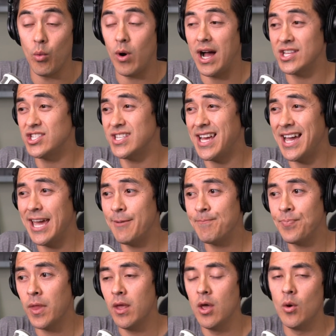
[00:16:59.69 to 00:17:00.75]
watch time?
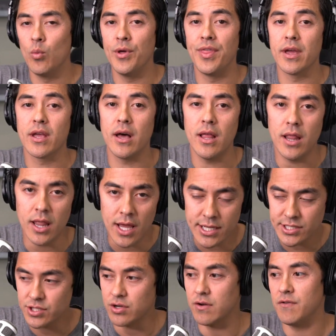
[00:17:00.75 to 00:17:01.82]
Well, the
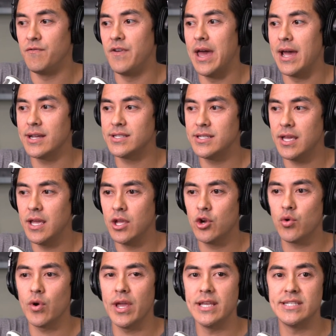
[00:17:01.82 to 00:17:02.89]
cluster effect
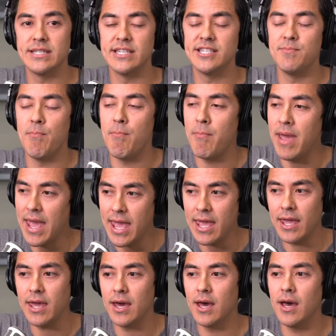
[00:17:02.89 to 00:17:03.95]
creates this
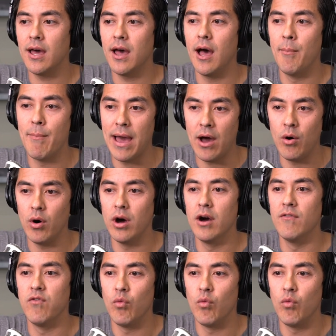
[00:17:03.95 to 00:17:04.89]
mega amount of